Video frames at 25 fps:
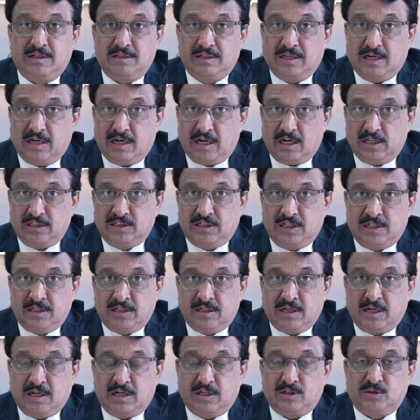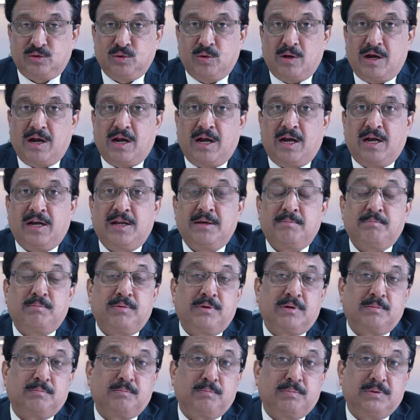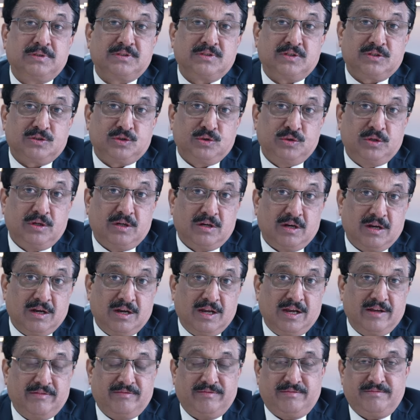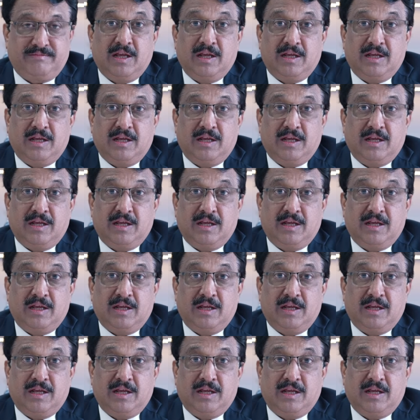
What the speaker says: the agenda to add a purpose to your life.